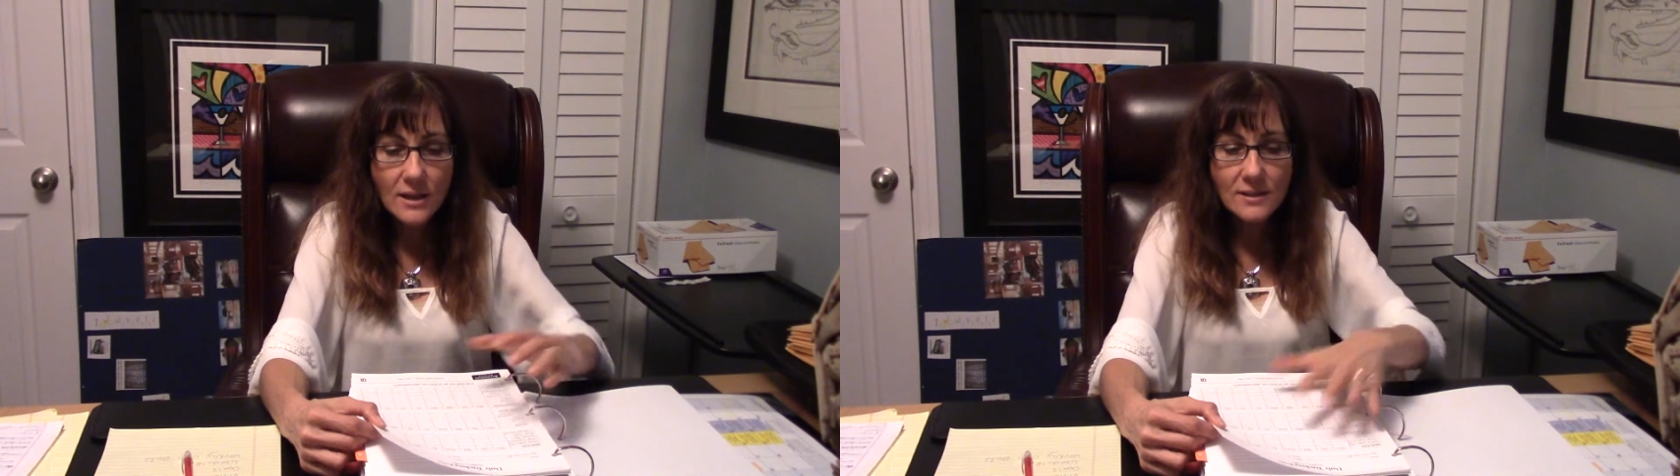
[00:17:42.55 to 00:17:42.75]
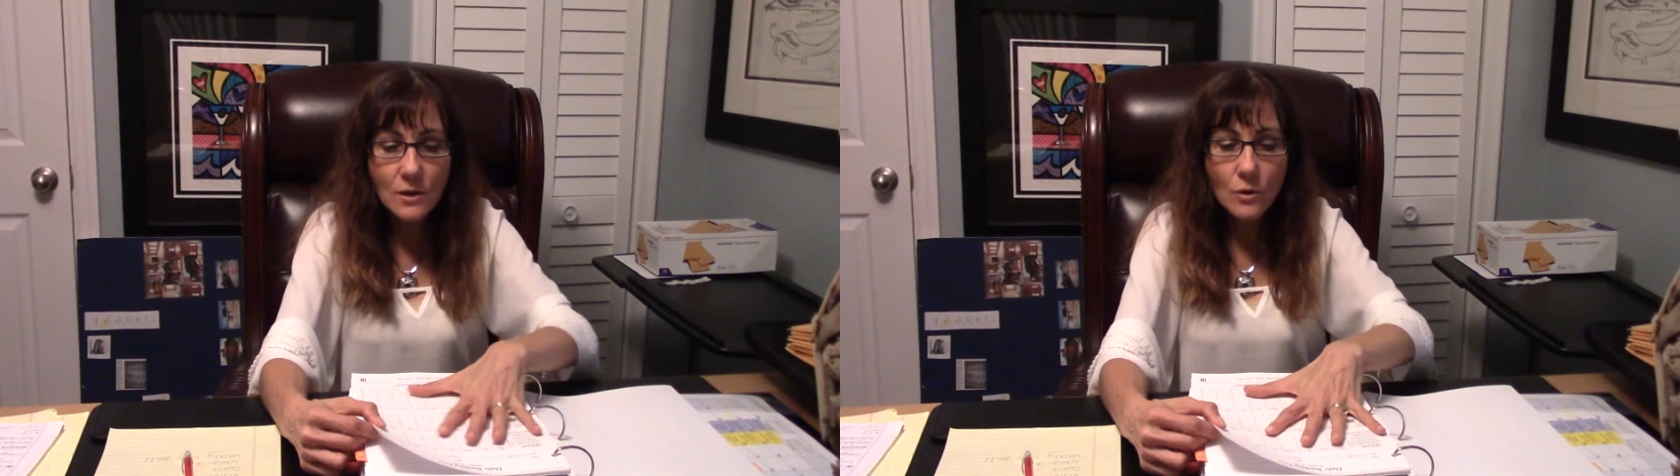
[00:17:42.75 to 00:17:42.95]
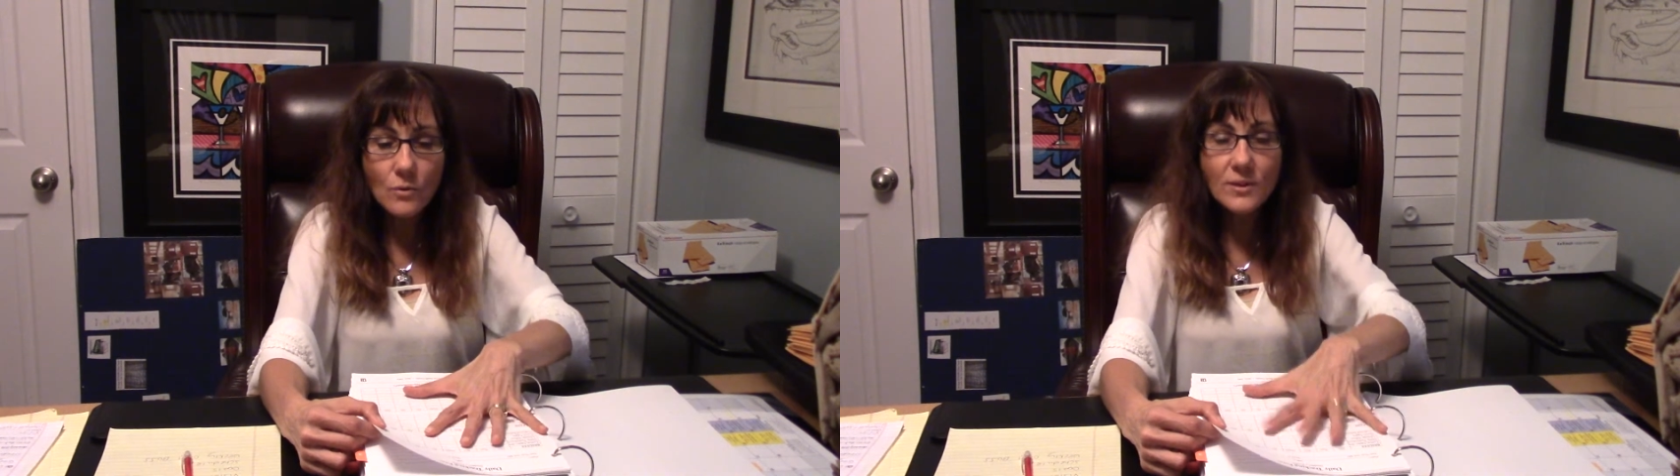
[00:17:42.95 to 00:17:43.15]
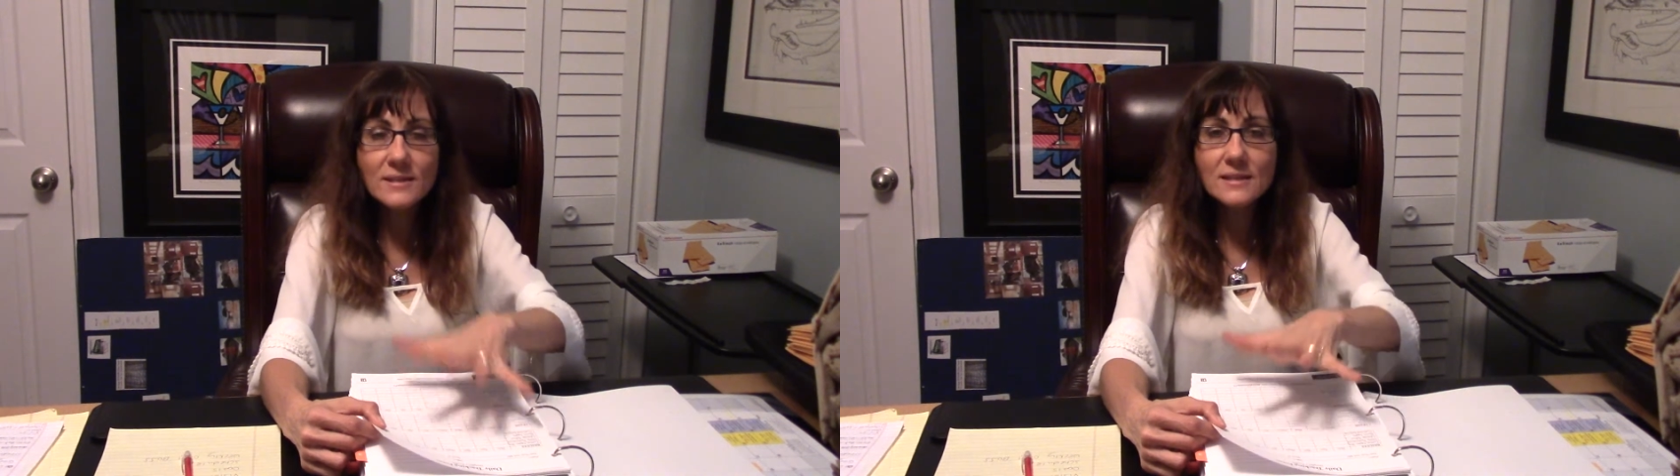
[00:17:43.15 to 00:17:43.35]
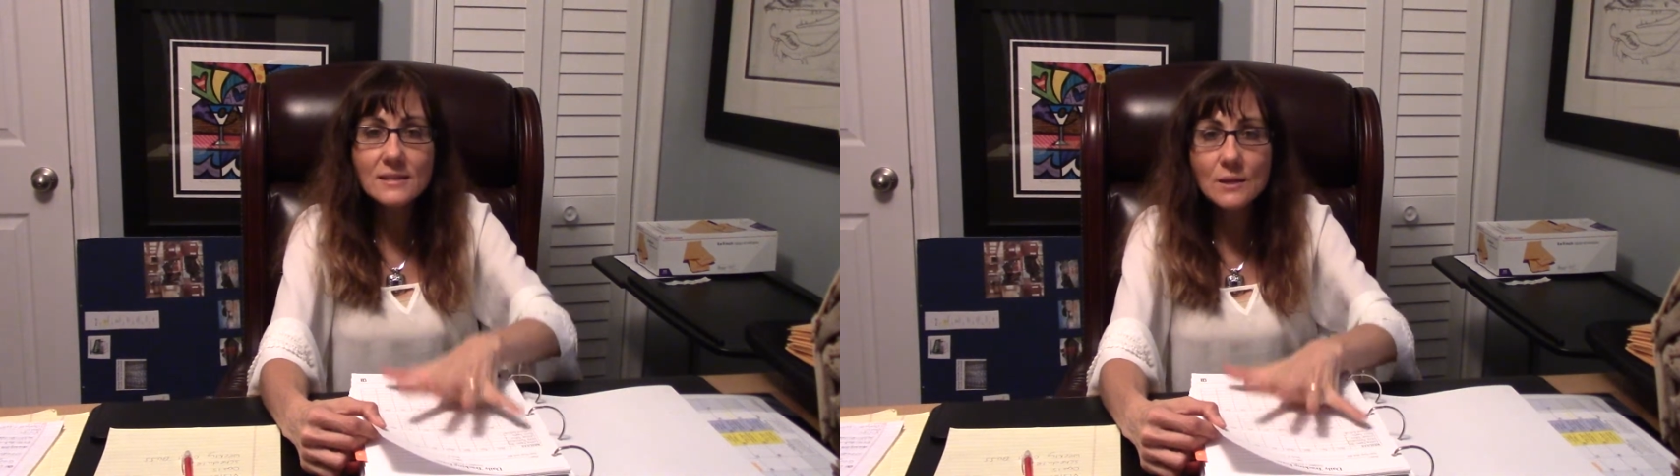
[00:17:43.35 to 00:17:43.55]
So
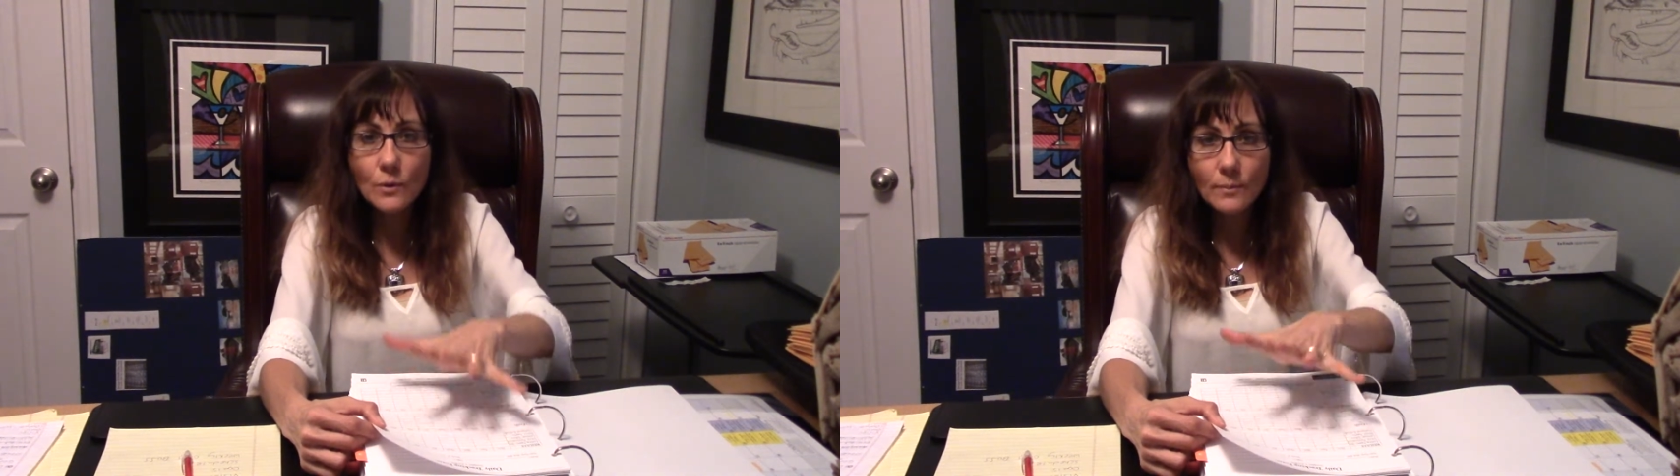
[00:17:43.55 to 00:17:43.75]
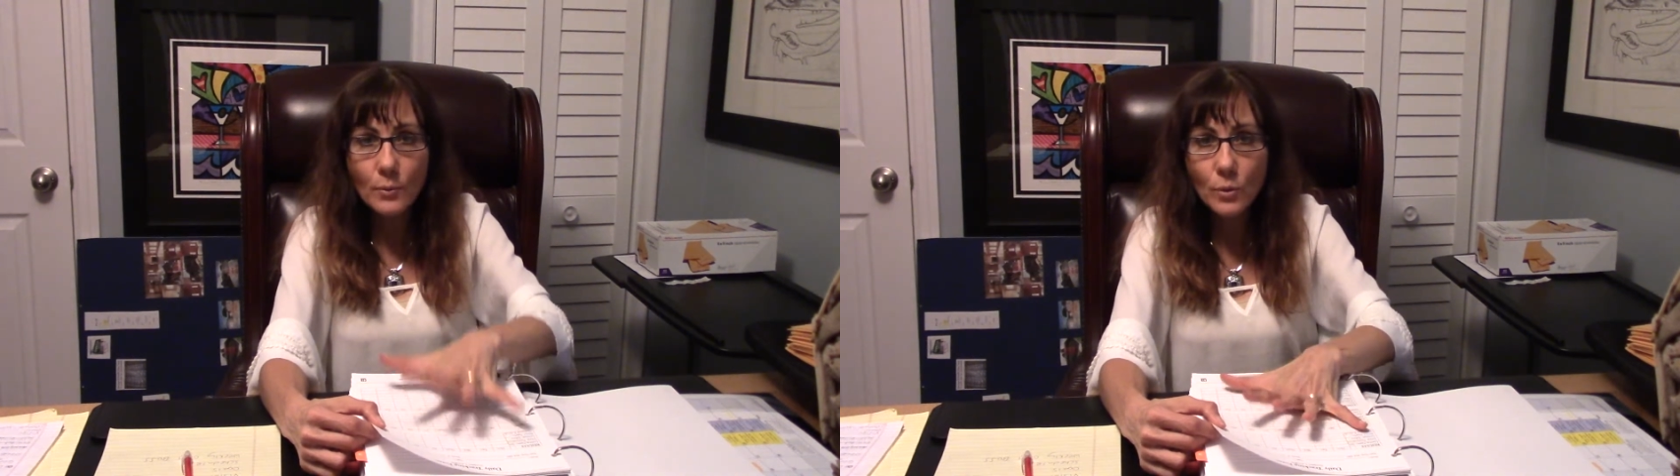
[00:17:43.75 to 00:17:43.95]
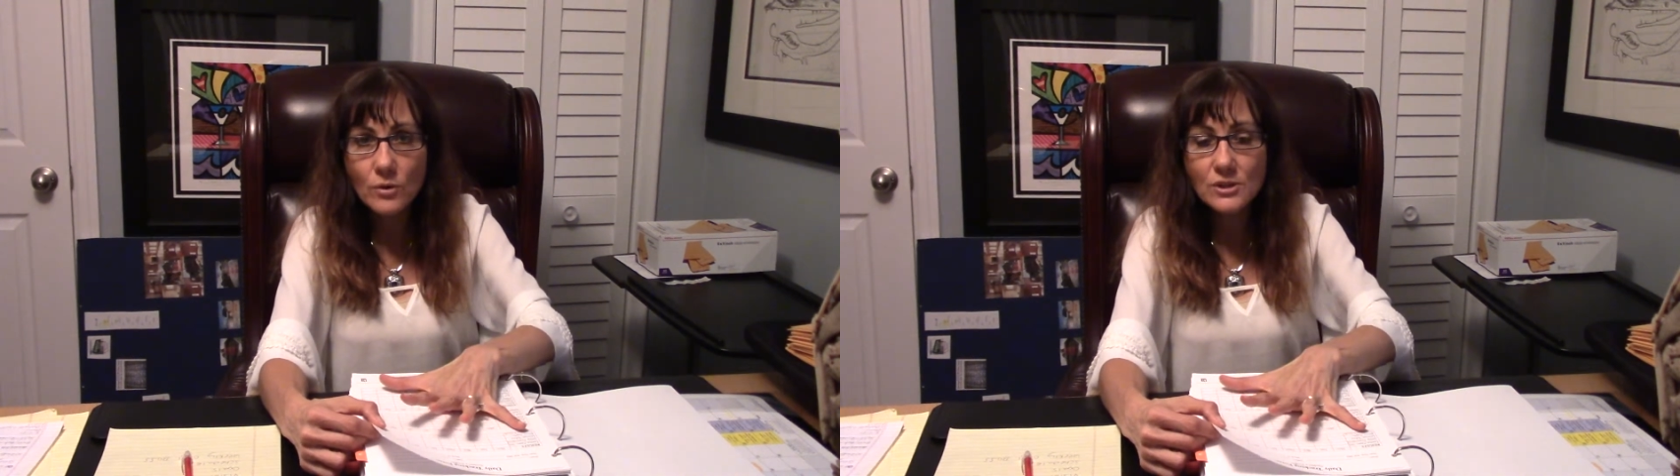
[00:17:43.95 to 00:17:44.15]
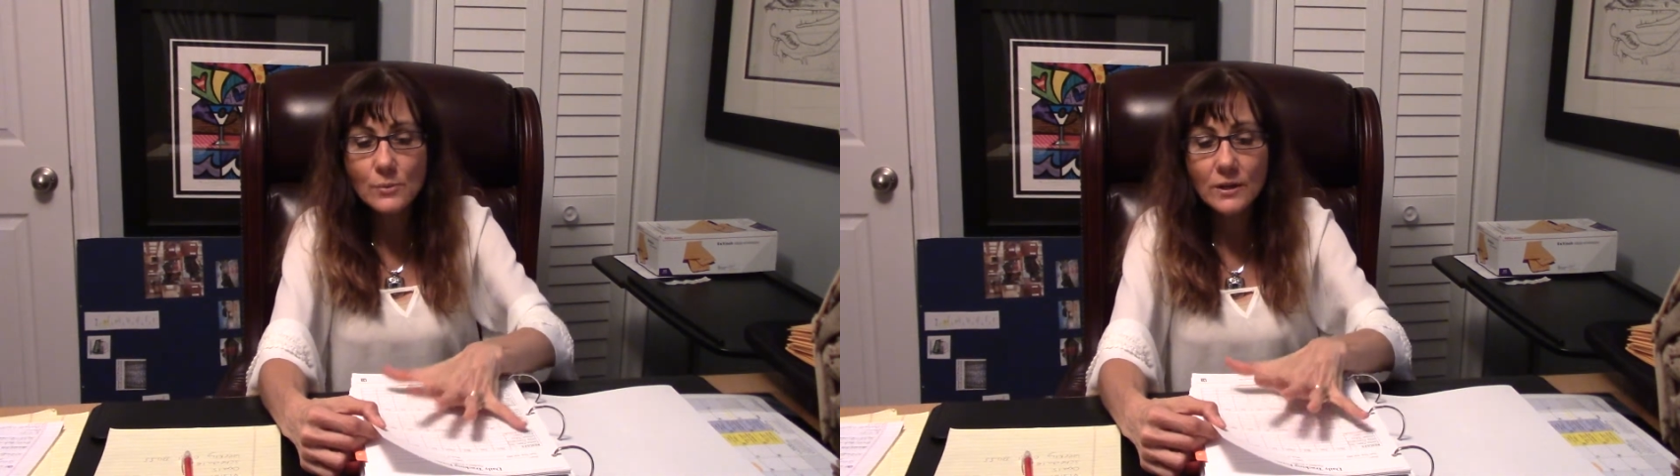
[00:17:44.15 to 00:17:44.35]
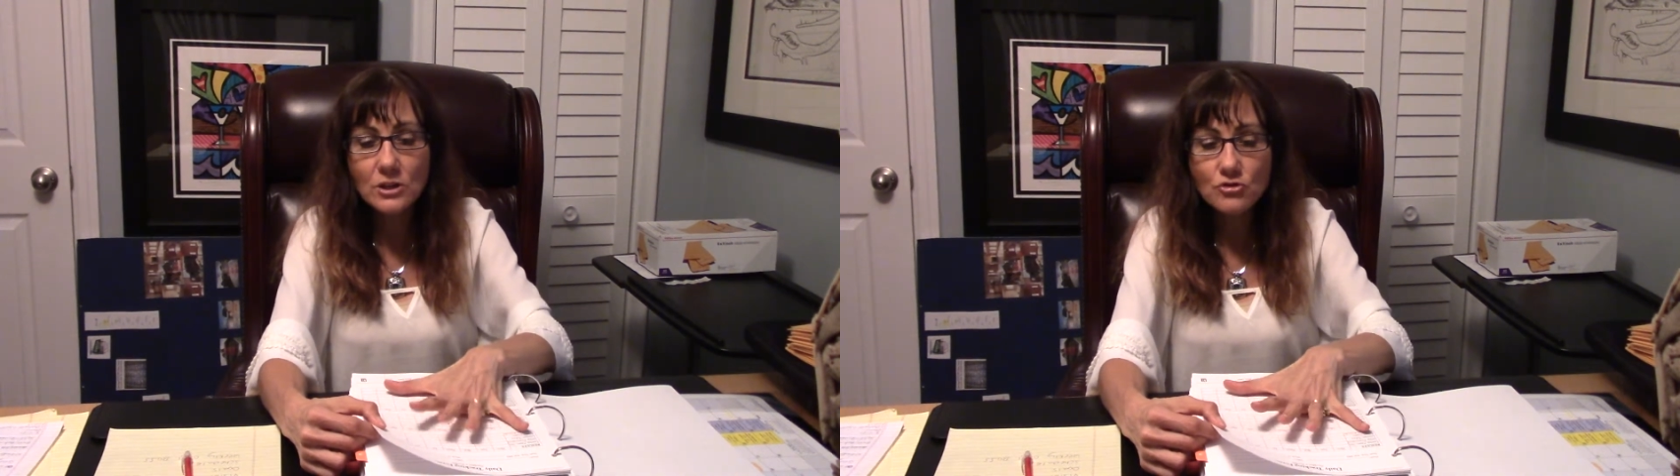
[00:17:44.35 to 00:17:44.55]
this is so important so we can